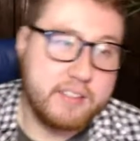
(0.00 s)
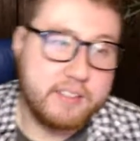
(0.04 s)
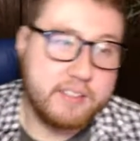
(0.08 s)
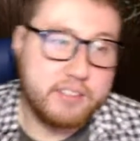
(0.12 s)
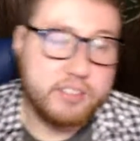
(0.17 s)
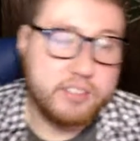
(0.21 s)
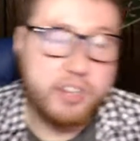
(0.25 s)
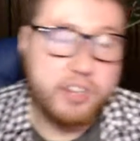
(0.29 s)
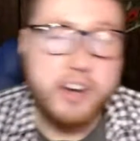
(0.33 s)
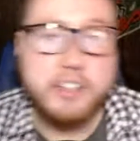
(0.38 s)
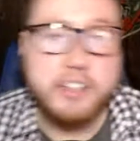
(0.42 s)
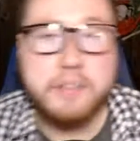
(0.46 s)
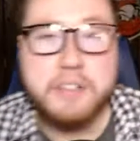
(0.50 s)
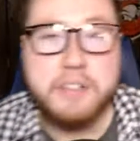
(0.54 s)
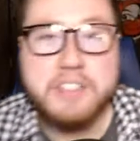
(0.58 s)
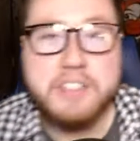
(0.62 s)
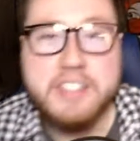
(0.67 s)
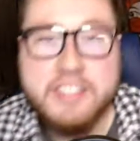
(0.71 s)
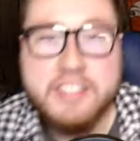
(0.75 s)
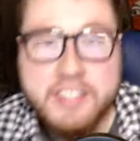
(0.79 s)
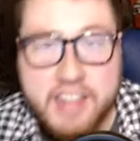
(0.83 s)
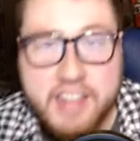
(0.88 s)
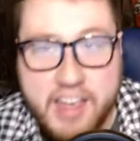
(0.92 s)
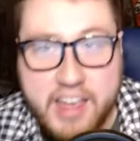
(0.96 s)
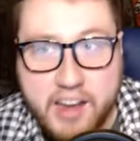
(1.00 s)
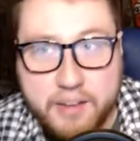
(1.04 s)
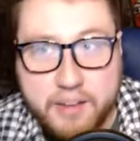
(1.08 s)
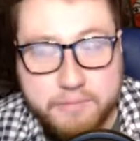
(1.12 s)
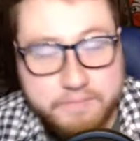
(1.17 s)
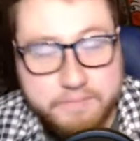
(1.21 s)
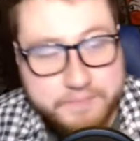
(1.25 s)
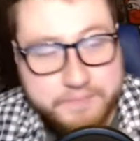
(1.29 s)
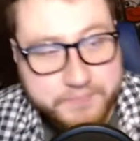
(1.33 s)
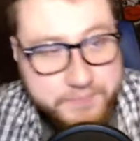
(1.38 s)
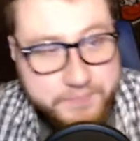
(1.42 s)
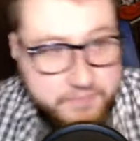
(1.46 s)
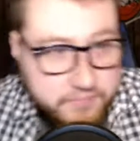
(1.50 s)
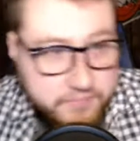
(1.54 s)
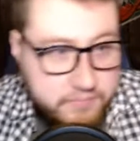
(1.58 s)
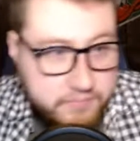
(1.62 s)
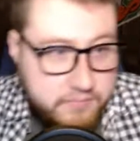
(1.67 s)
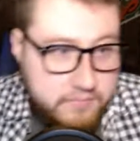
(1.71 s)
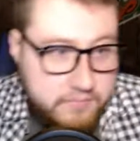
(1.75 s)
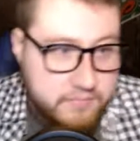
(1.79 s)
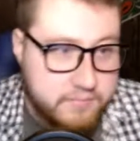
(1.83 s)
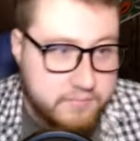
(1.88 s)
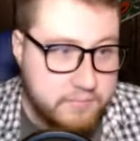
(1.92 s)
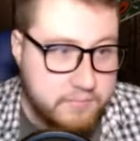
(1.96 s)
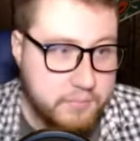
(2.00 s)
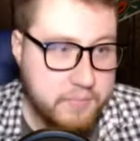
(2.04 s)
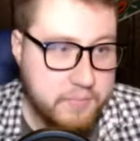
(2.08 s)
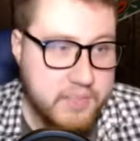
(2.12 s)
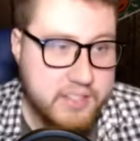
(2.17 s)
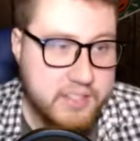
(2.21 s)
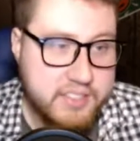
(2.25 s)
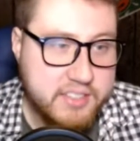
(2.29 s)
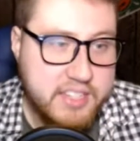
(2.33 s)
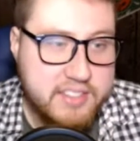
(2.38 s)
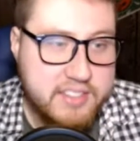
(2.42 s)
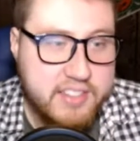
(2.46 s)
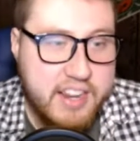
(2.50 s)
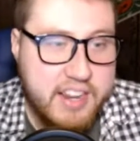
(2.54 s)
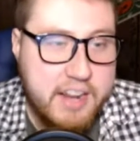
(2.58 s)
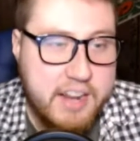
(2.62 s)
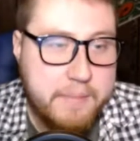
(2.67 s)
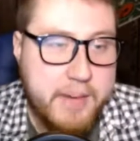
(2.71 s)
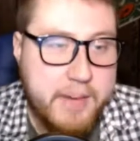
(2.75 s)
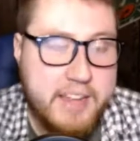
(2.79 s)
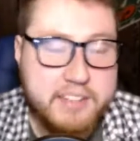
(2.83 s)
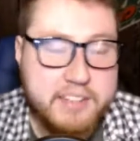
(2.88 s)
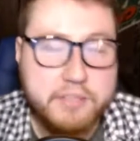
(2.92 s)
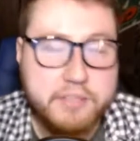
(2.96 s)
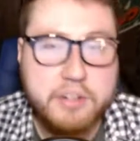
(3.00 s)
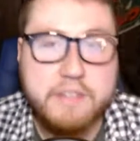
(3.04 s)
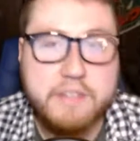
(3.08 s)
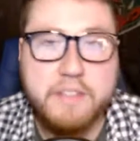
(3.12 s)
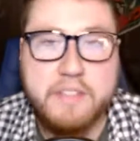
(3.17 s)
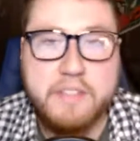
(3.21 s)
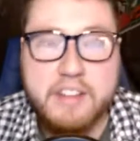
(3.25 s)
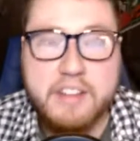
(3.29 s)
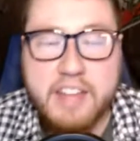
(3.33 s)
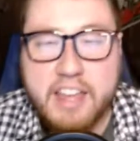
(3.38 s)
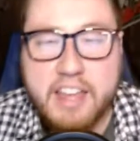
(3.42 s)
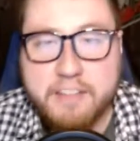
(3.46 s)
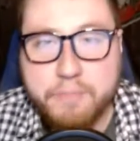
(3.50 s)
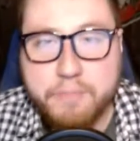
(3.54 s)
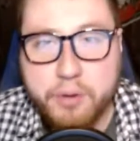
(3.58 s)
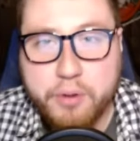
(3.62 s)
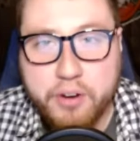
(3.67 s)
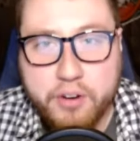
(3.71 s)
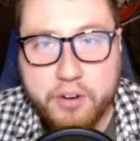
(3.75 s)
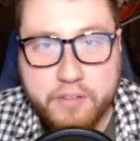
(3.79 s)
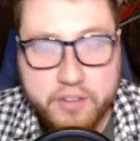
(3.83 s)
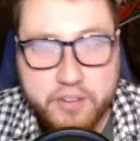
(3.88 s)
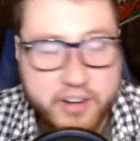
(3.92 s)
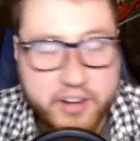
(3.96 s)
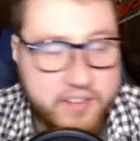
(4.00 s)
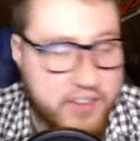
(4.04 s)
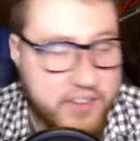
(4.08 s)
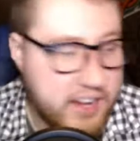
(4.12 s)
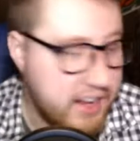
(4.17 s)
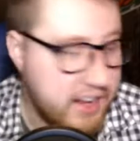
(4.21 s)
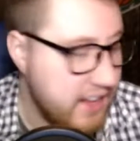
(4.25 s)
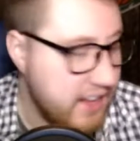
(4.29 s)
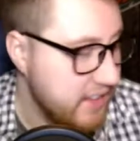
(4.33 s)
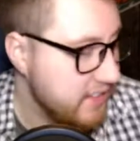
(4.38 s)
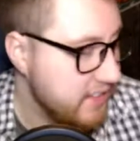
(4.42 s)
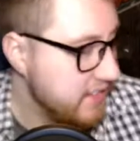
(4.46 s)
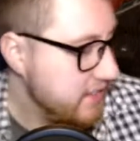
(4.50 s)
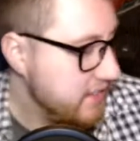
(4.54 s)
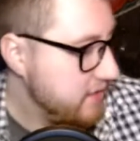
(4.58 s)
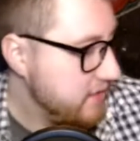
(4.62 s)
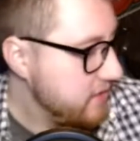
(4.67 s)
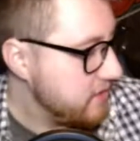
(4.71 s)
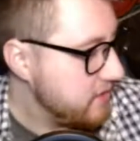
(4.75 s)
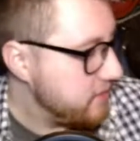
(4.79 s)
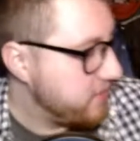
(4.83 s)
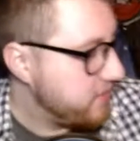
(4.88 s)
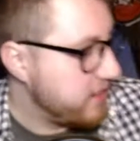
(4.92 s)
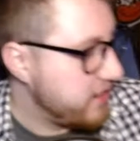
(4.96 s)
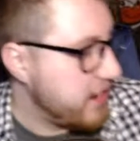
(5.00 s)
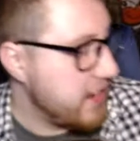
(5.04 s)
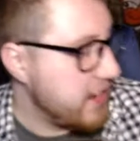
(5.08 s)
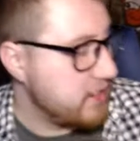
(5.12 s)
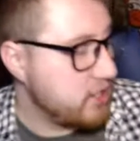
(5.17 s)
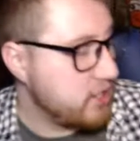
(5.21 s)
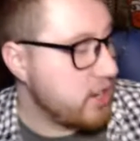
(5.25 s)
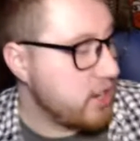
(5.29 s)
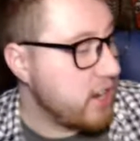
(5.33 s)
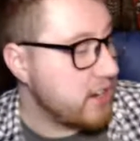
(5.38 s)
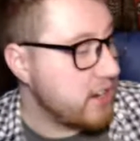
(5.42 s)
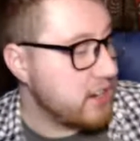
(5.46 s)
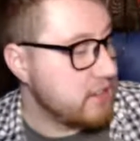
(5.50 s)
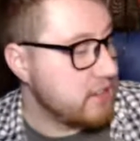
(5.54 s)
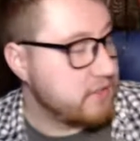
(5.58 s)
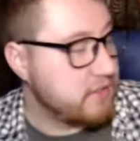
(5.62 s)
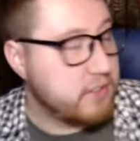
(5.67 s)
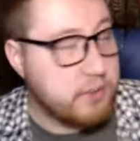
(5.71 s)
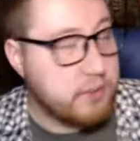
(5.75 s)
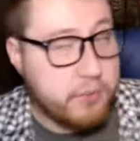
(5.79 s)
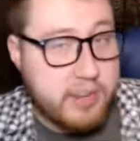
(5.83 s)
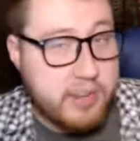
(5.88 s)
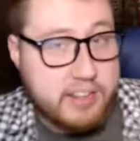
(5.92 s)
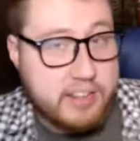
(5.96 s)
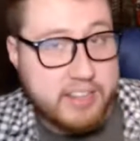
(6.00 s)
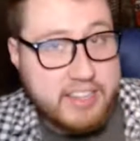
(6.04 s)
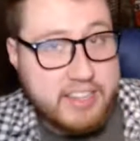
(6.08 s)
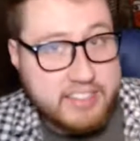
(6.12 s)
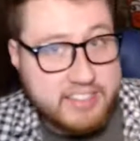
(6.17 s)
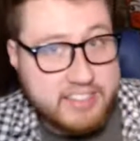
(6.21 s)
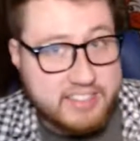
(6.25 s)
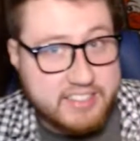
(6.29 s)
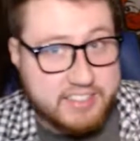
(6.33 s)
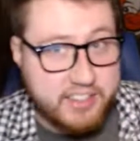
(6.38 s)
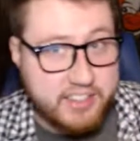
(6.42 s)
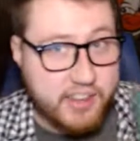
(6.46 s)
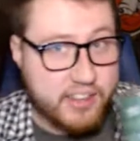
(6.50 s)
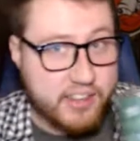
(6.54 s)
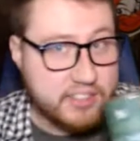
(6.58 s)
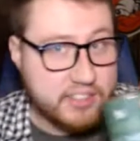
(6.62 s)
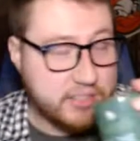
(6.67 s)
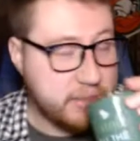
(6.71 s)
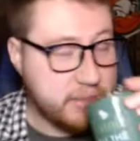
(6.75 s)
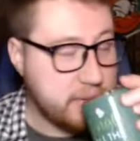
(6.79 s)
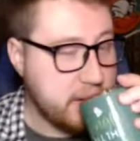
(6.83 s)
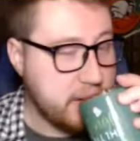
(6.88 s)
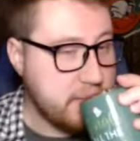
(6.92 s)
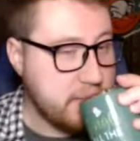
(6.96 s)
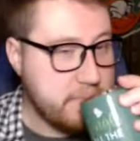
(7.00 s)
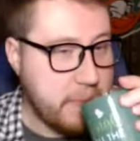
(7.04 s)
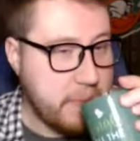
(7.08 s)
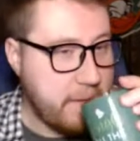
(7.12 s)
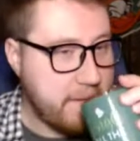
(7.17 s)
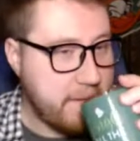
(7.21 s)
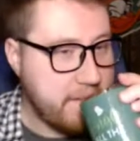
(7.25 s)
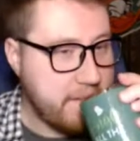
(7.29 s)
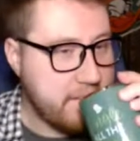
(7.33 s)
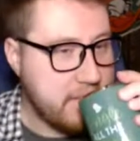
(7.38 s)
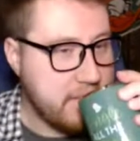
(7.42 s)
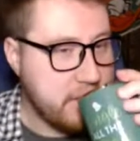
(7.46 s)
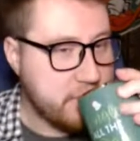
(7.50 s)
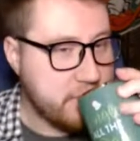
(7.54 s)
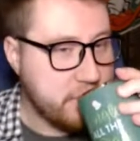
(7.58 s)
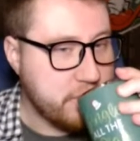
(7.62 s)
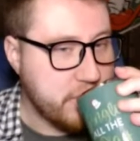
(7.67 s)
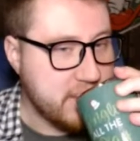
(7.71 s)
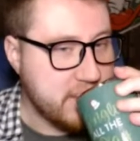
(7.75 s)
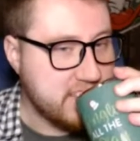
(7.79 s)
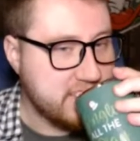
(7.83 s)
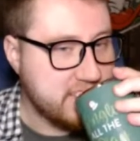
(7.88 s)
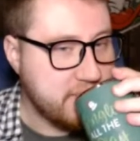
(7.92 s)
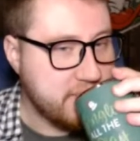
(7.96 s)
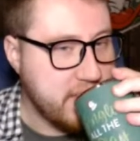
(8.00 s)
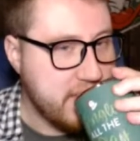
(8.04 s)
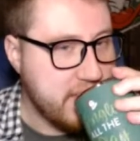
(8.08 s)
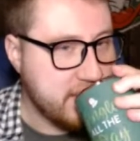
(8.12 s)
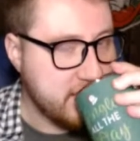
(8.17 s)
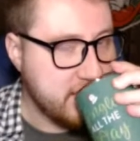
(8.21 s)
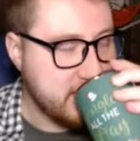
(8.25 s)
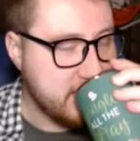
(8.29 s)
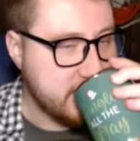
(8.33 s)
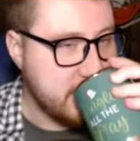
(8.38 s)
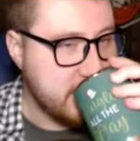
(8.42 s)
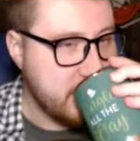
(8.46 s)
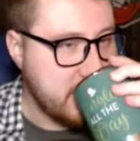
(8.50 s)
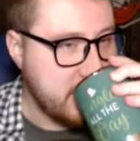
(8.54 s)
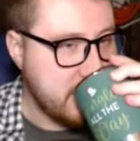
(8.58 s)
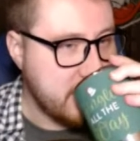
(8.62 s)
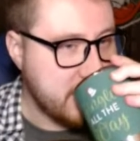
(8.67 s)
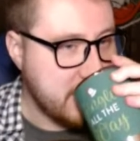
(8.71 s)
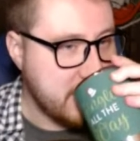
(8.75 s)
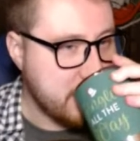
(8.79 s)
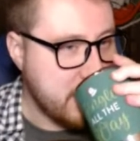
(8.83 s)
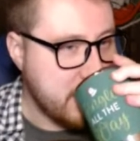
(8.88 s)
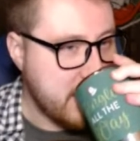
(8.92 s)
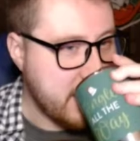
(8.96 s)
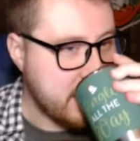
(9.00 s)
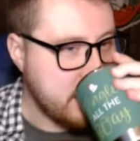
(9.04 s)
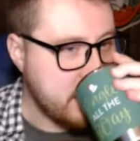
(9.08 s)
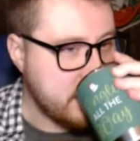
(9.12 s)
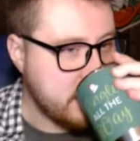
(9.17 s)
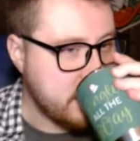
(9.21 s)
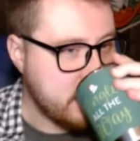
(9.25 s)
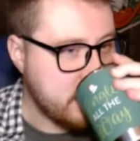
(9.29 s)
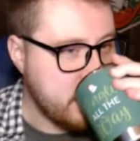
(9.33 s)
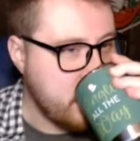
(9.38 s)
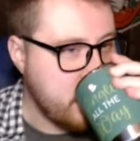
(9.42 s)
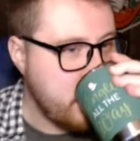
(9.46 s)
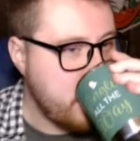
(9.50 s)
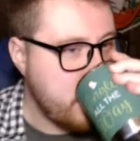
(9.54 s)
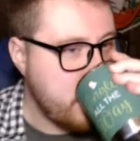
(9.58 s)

Charge for Cincinnati. Cincinnati minus 350.5 point over run. Man, for not talking for a week like this on stream, your voice, man, you have to get back used to it.